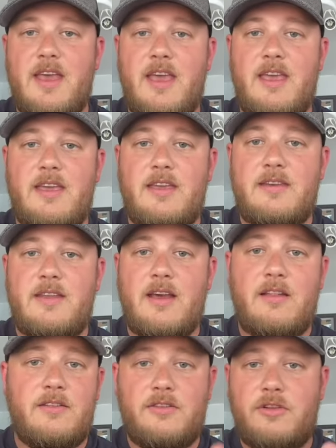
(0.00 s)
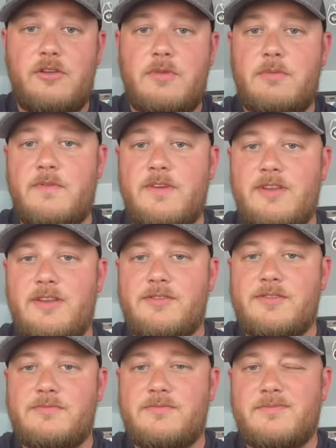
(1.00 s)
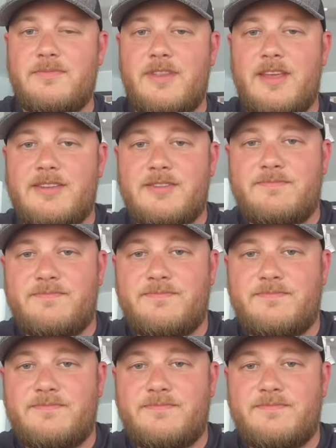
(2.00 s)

and I'll include them on my videos. Thanks.